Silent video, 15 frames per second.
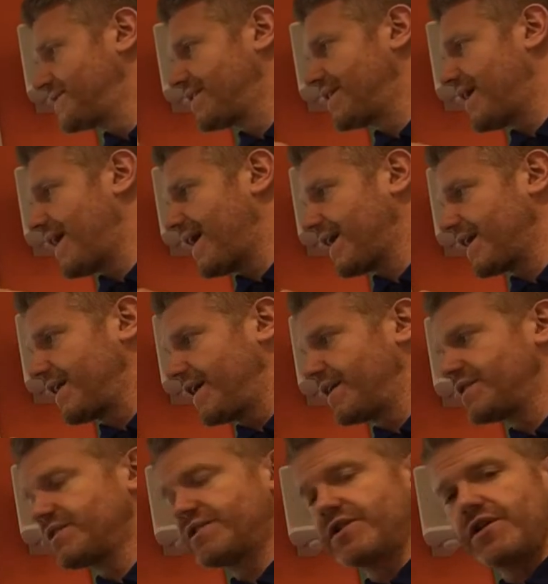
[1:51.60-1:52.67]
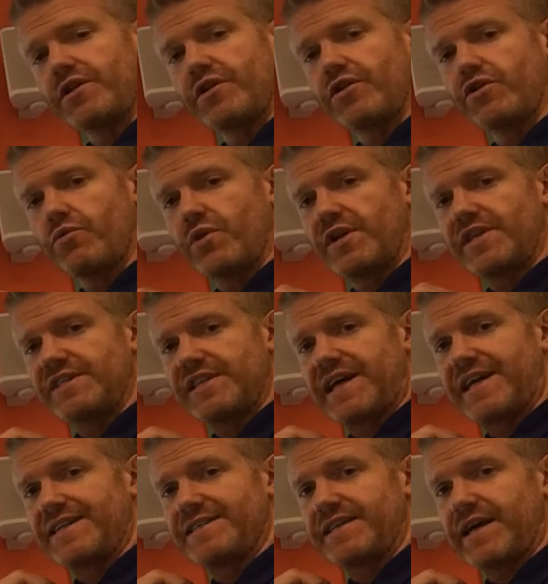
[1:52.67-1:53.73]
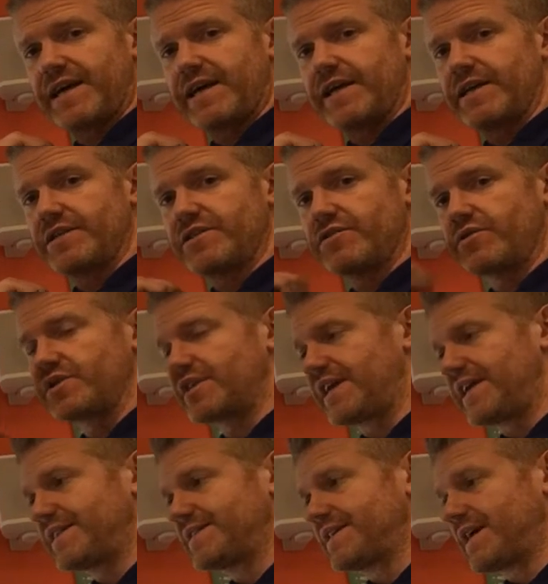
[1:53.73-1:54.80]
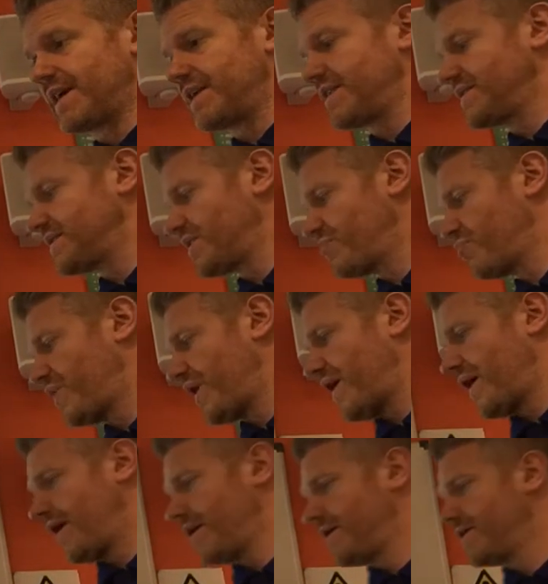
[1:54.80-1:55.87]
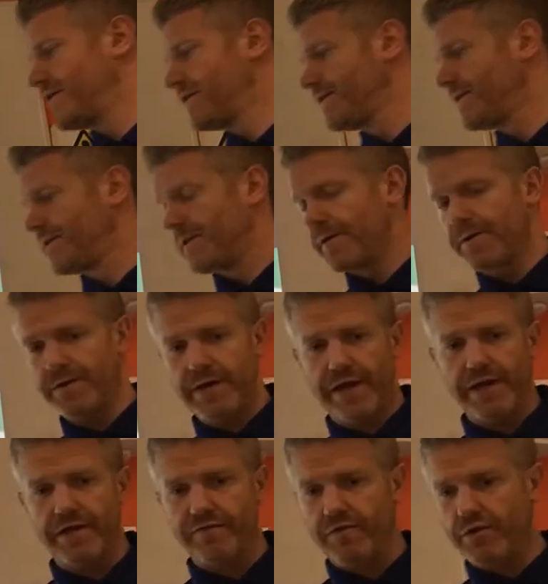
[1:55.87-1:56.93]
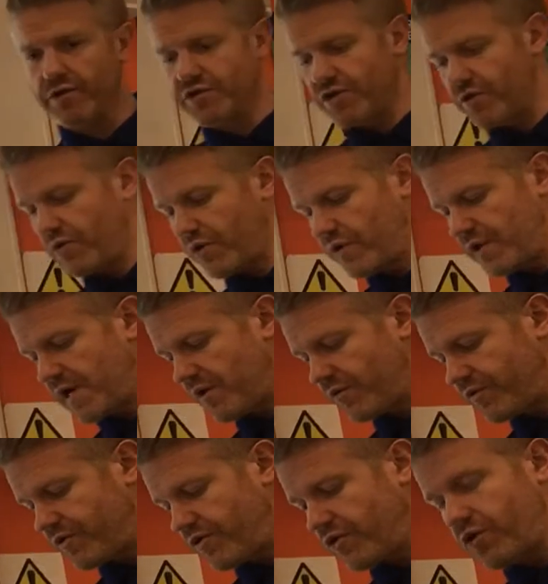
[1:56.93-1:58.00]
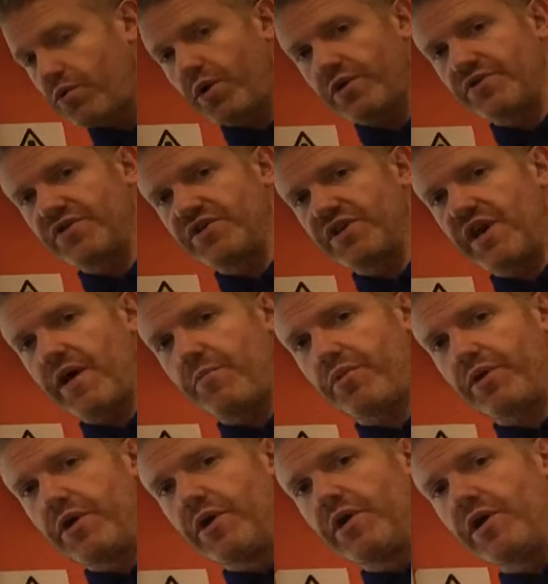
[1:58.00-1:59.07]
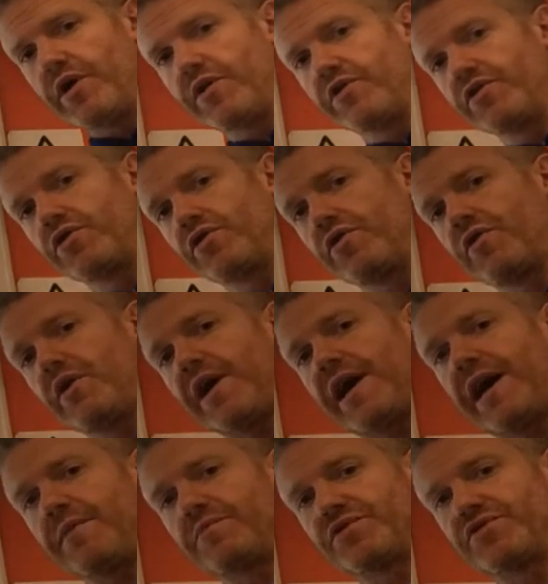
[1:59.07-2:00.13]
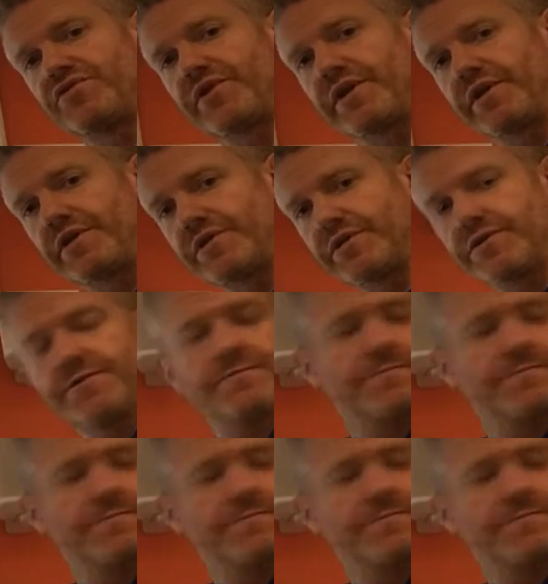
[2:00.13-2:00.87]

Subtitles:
it's an agonist and the other one is an antagonist, so it's an antagonistic pair. Okay, you've also got that with your quadricep and your hamstrings.